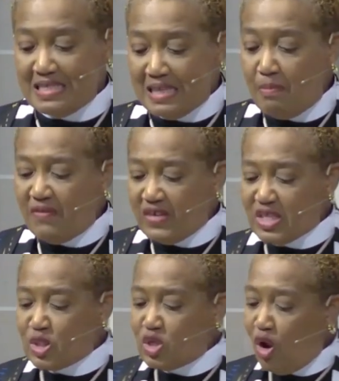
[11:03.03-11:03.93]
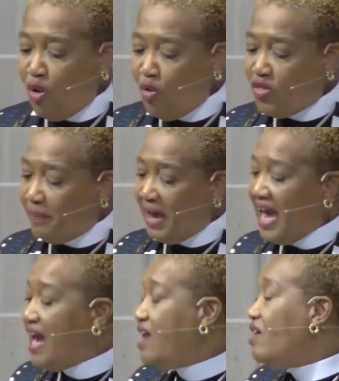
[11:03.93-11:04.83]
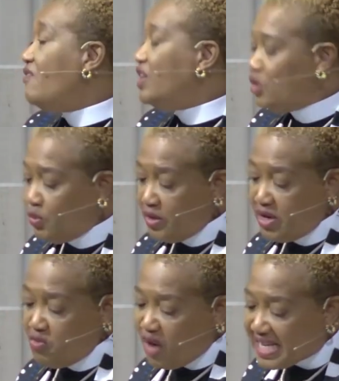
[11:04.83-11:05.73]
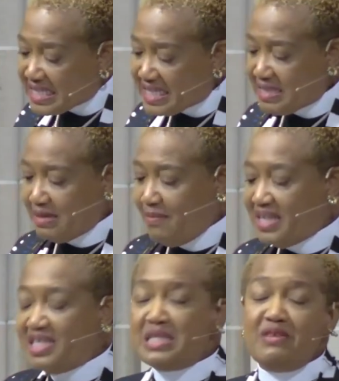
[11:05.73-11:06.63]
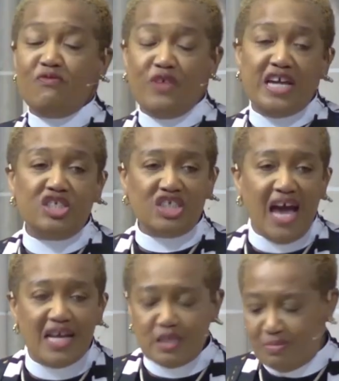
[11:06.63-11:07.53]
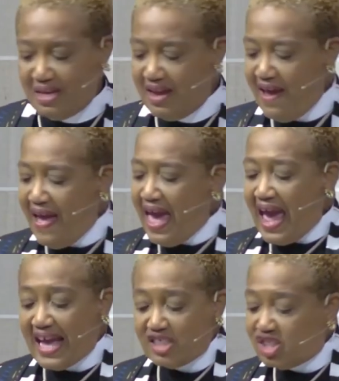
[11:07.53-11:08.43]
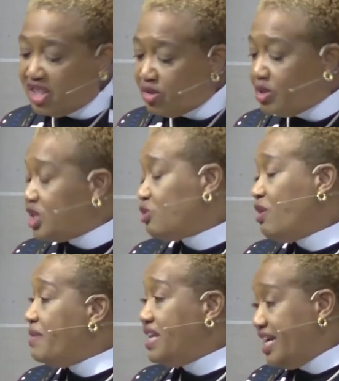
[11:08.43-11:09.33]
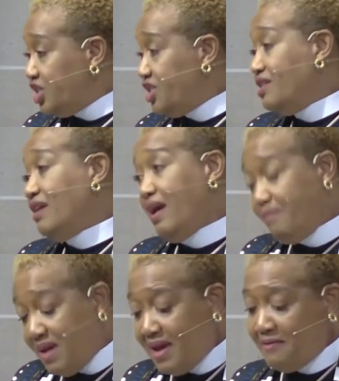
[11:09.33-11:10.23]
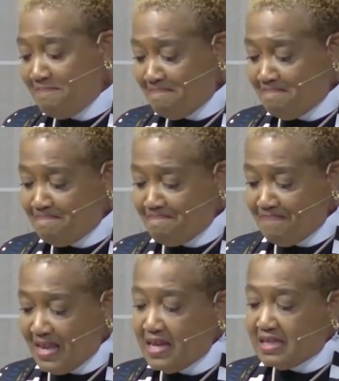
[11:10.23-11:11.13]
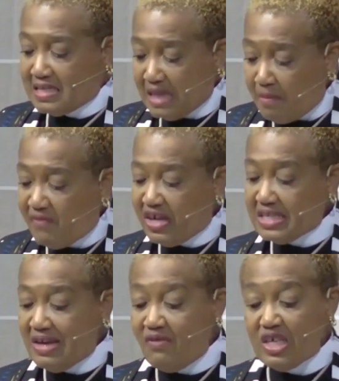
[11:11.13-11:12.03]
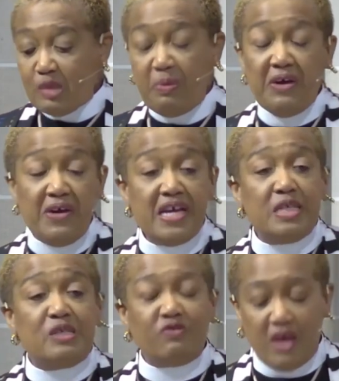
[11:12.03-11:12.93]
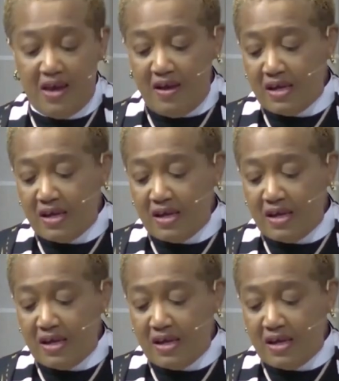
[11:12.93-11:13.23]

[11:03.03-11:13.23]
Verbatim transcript: Some of us know the pain of enduring racism and disenfranchisement and gender discrimination. Amen? Some of us have experienced